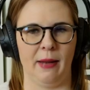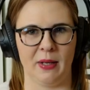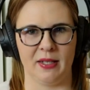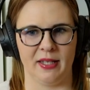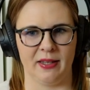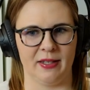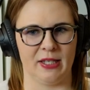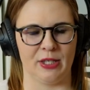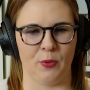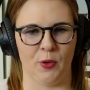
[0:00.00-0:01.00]
I'm guessing this
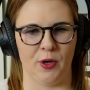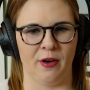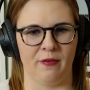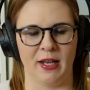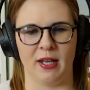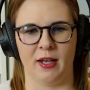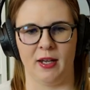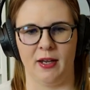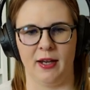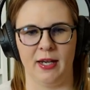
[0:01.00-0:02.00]
is more of like
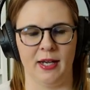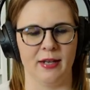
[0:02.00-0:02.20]
an